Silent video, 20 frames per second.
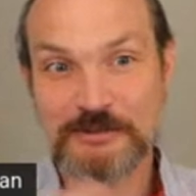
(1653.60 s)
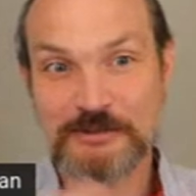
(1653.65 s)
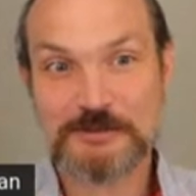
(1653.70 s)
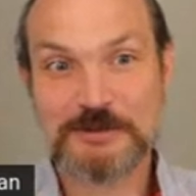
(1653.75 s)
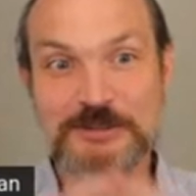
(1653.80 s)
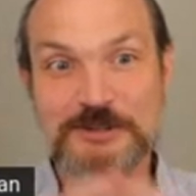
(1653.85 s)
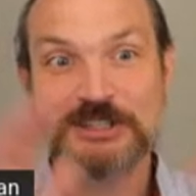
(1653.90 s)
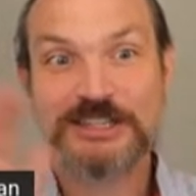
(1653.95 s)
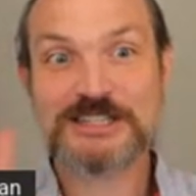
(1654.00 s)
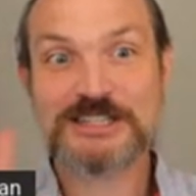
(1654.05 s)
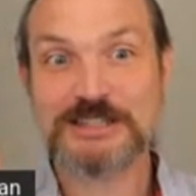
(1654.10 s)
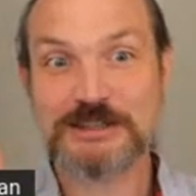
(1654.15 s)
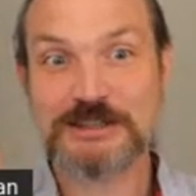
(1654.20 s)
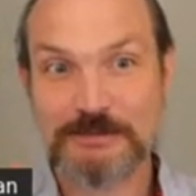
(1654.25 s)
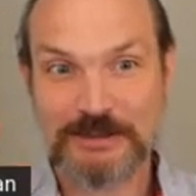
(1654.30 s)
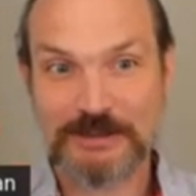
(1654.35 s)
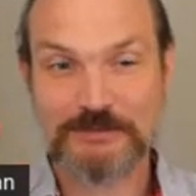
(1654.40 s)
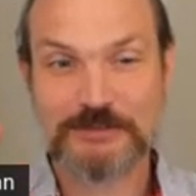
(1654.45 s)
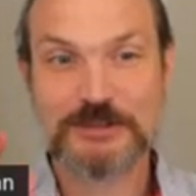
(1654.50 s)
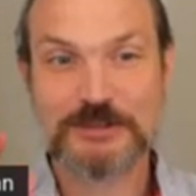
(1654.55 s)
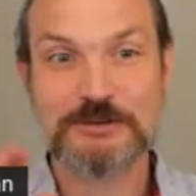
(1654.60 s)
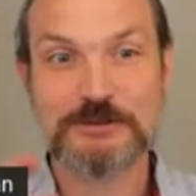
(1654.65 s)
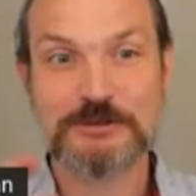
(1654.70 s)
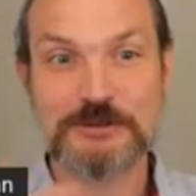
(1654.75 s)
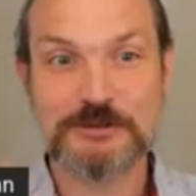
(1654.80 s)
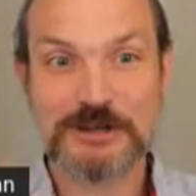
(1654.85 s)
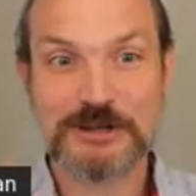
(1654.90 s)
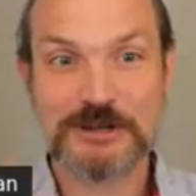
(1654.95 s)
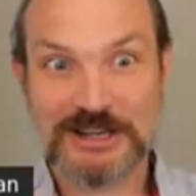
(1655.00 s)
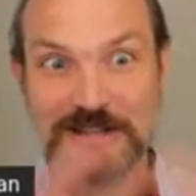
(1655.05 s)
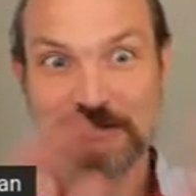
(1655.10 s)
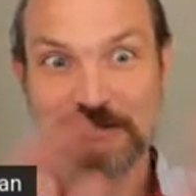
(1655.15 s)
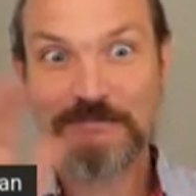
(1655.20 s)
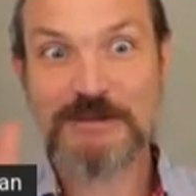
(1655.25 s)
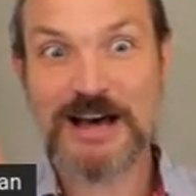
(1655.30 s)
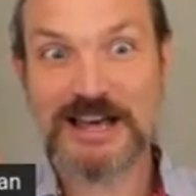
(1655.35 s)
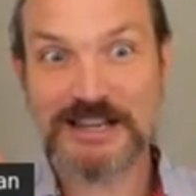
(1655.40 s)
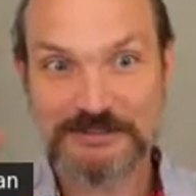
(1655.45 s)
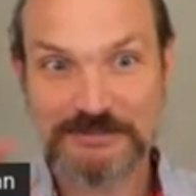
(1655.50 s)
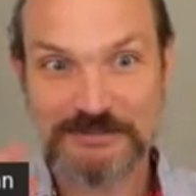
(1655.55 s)
from your system if you
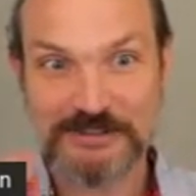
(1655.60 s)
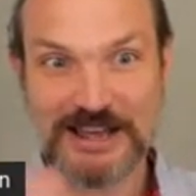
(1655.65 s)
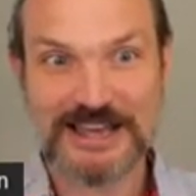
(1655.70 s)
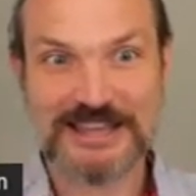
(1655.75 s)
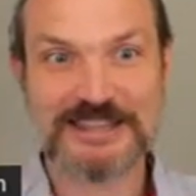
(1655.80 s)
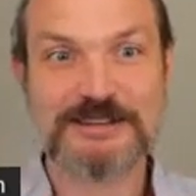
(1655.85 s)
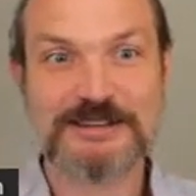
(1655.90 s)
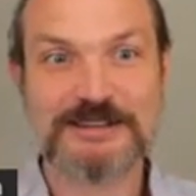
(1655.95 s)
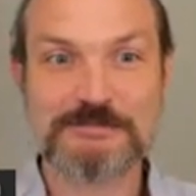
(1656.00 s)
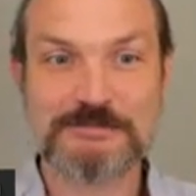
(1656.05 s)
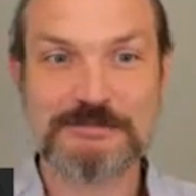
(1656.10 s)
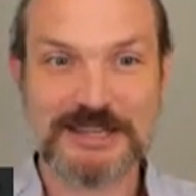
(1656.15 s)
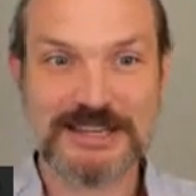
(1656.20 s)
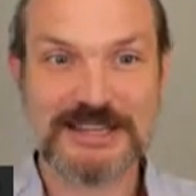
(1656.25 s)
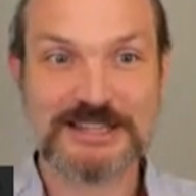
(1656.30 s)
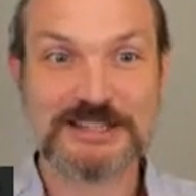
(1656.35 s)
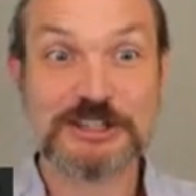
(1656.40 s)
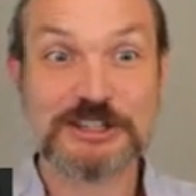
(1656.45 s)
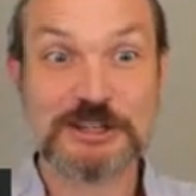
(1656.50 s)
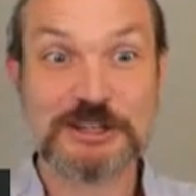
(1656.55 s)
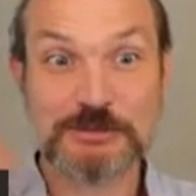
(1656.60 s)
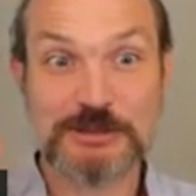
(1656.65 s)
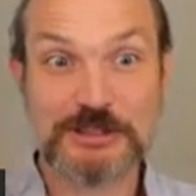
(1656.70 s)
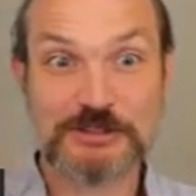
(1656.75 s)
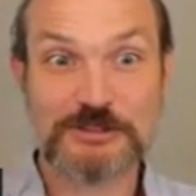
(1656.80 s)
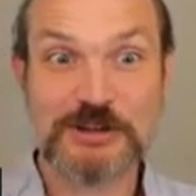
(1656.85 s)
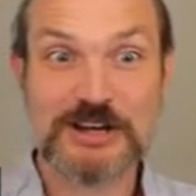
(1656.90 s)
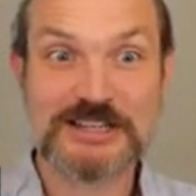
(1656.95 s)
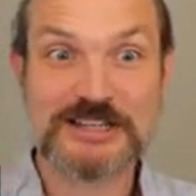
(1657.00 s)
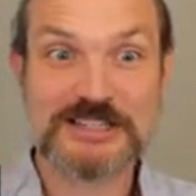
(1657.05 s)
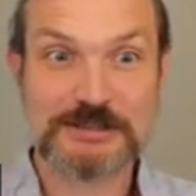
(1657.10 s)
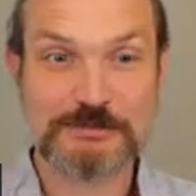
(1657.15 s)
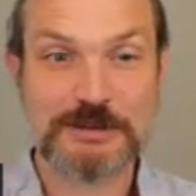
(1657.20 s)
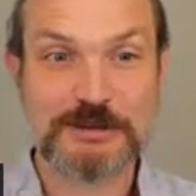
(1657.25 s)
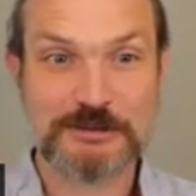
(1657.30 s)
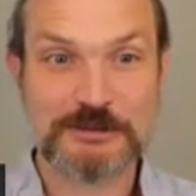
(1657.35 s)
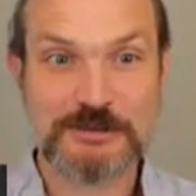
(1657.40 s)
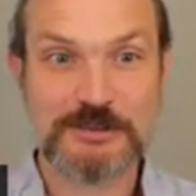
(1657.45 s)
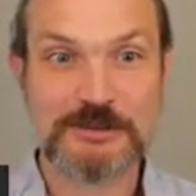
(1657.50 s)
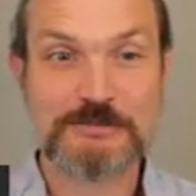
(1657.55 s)
modify them because kubelet tries to
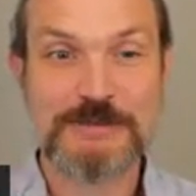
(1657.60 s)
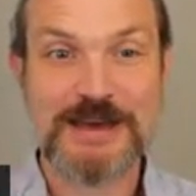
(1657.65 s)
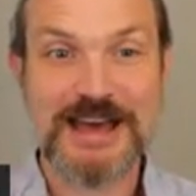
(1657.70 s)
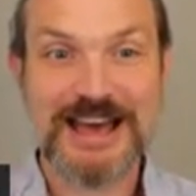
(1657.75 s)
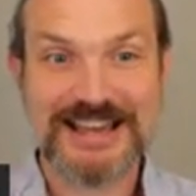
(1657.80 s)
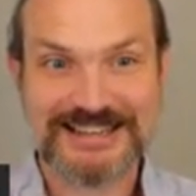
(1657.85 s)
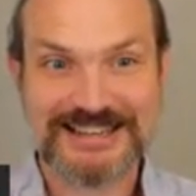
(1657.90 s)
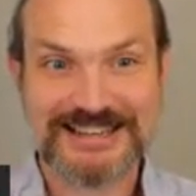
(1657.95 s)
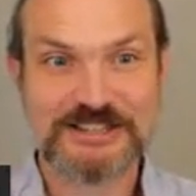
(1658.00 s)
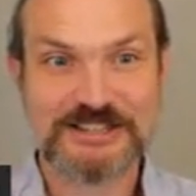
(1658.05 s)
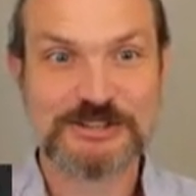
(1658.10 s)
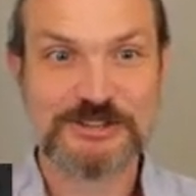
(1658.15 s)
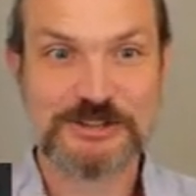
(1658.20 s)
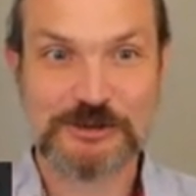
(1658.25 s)
mirror them back and is